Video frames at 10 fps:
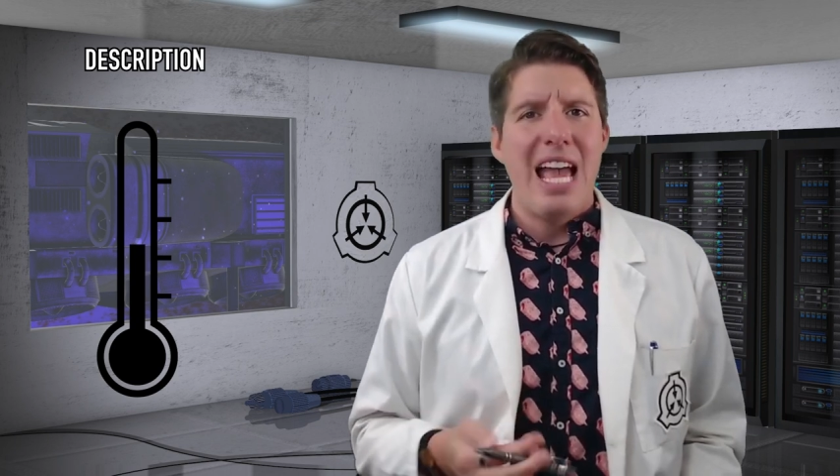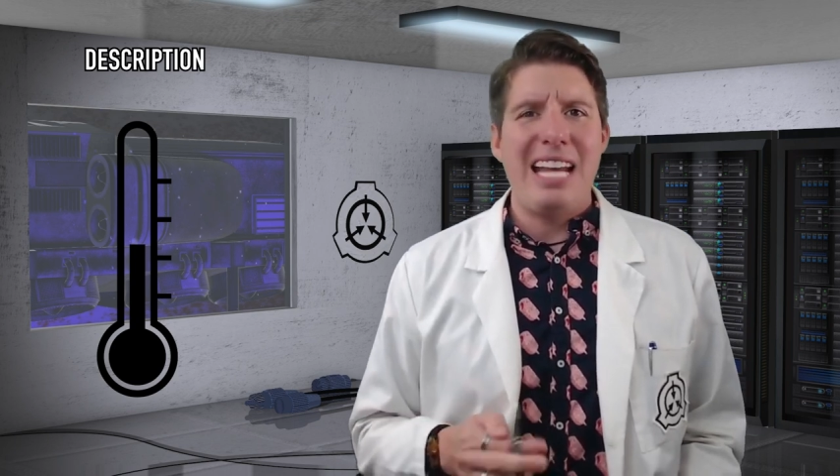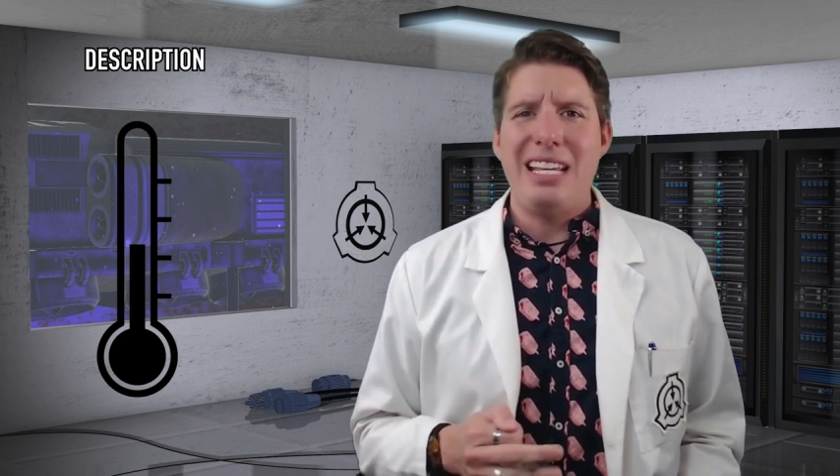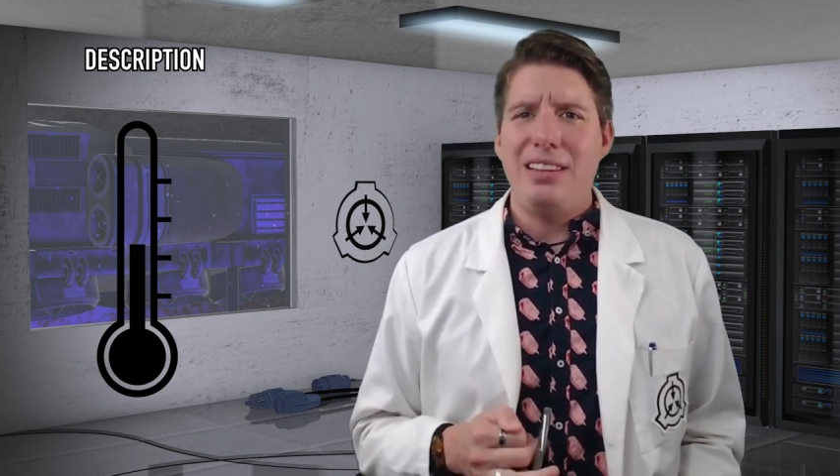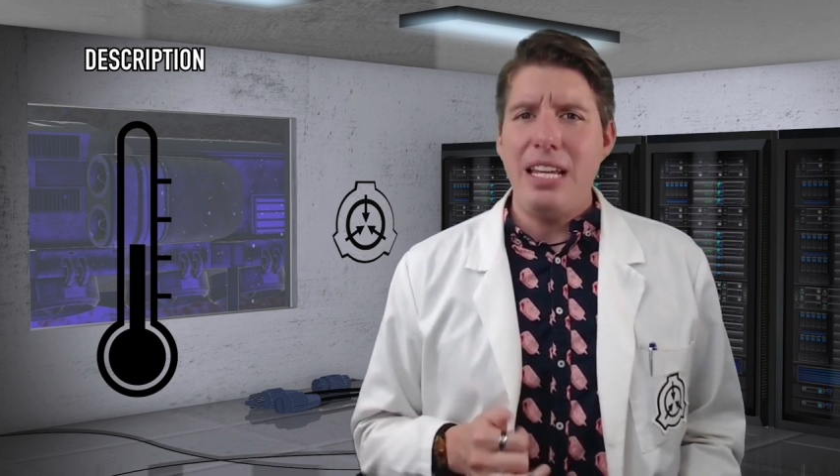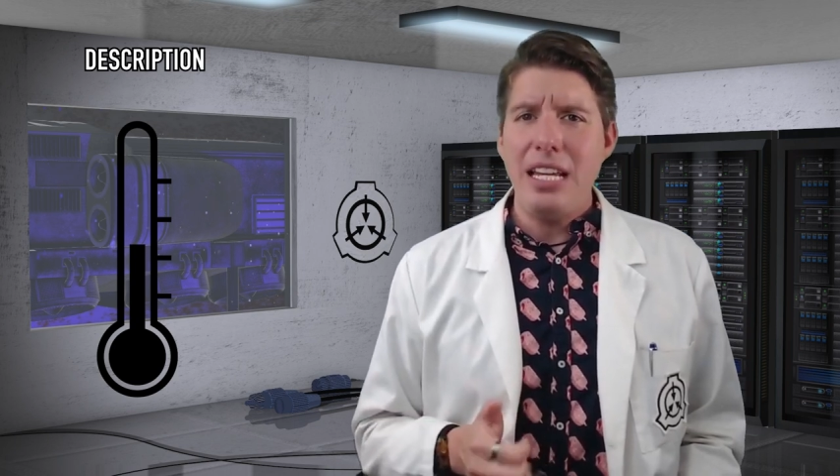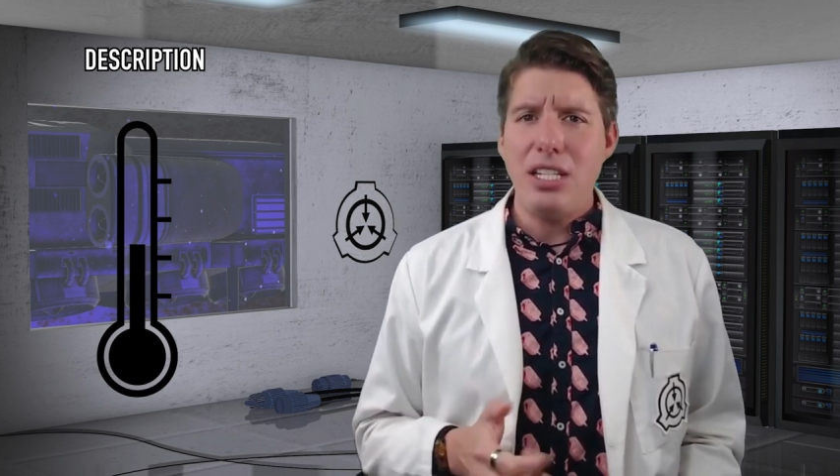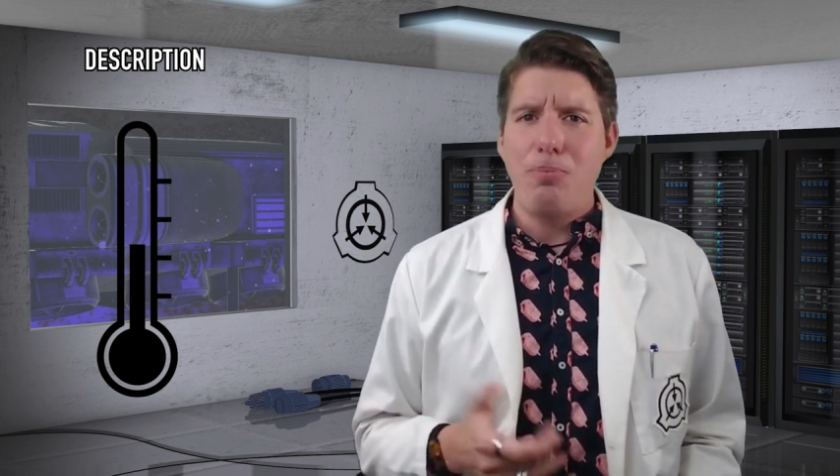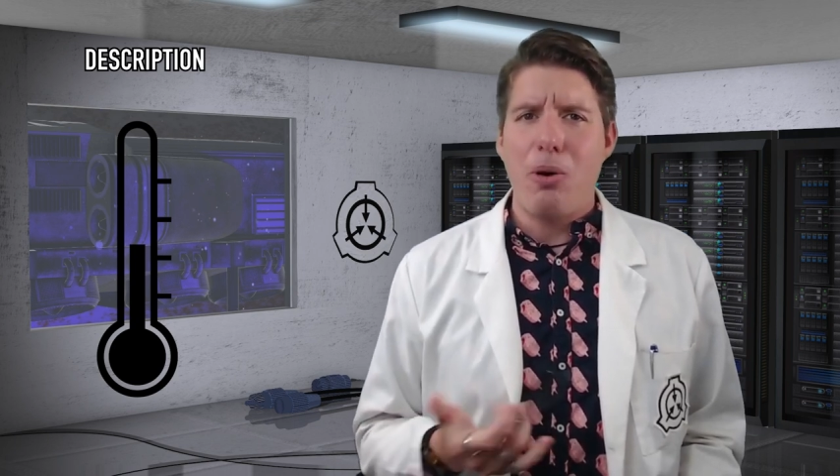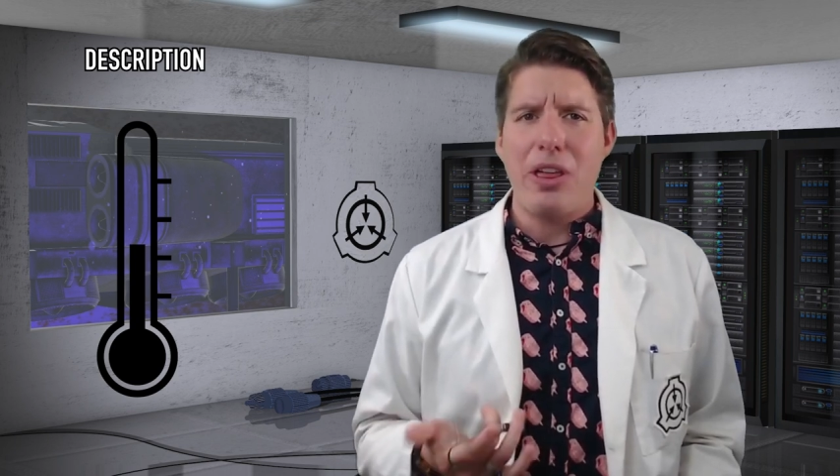and at least
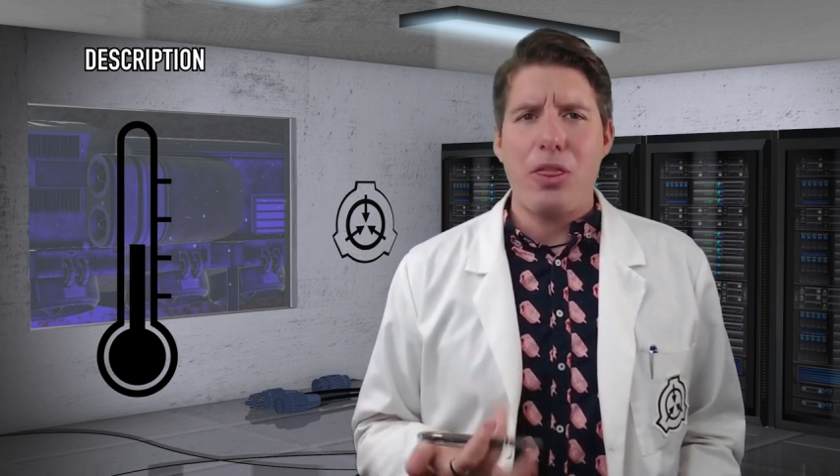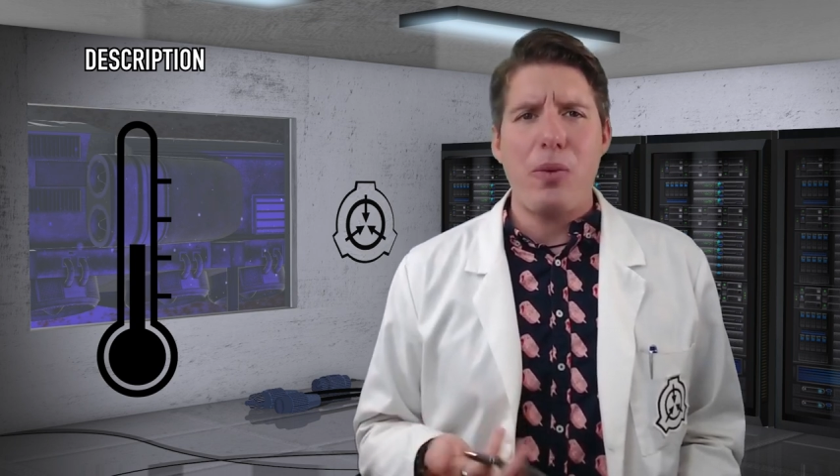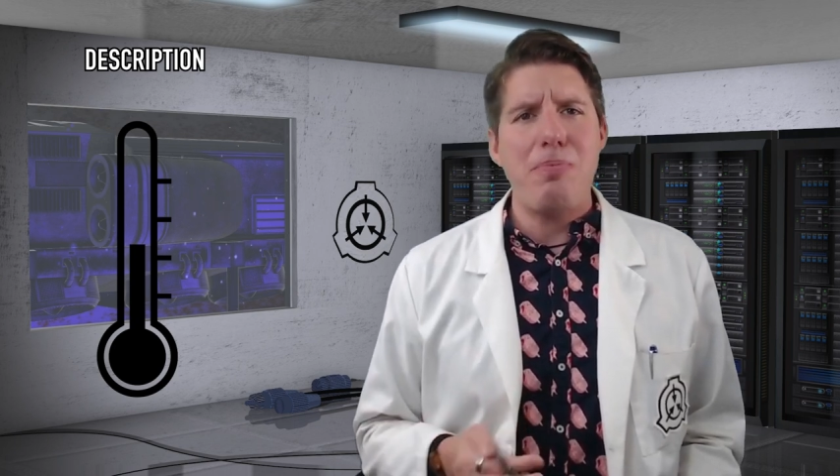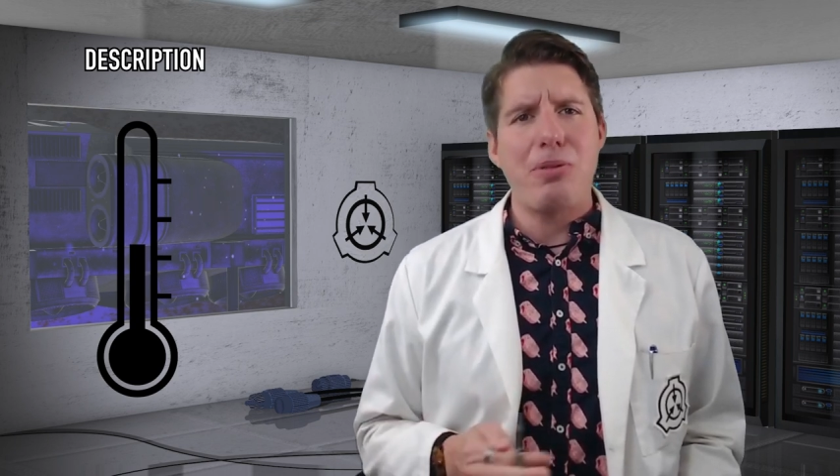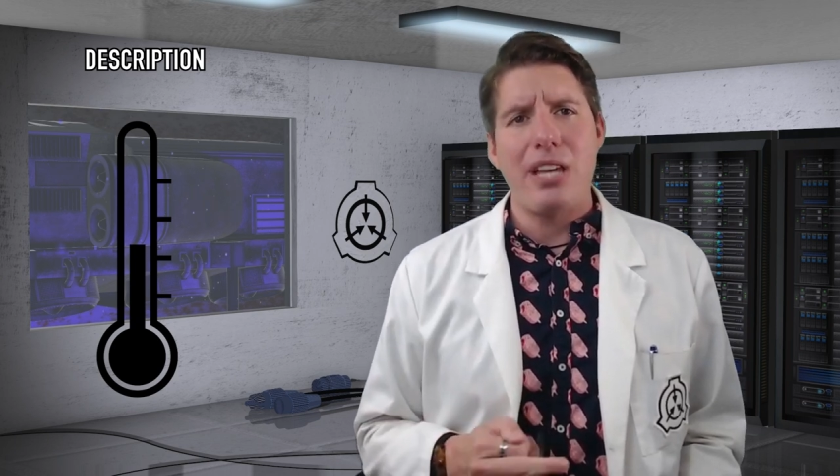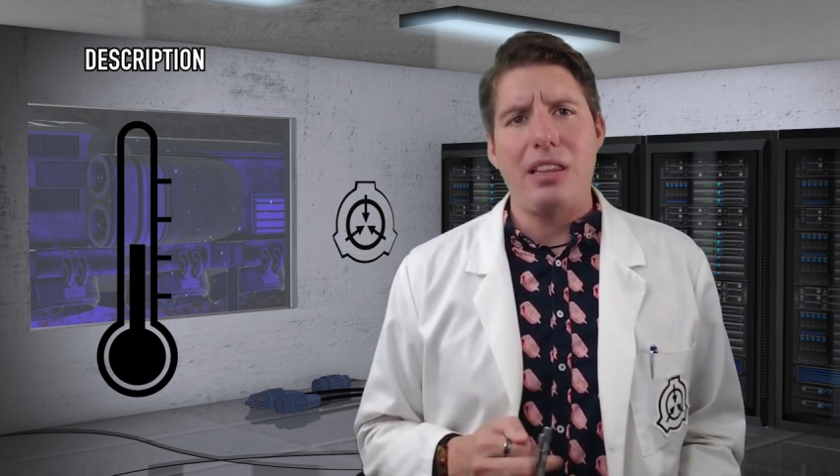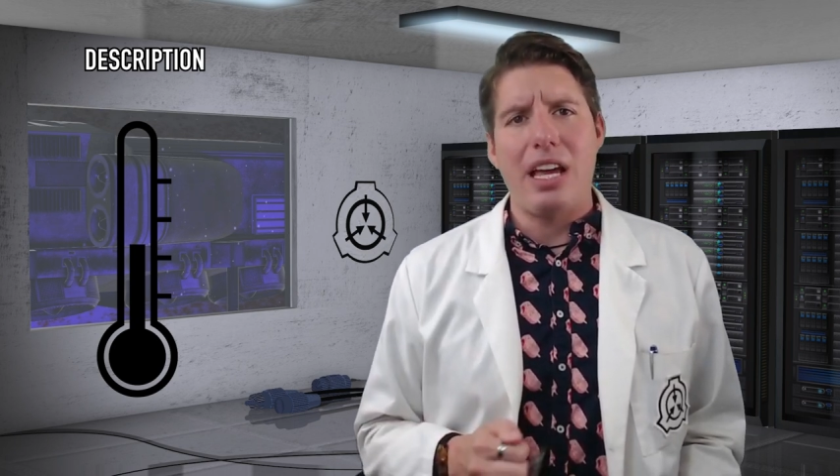a zero point three percent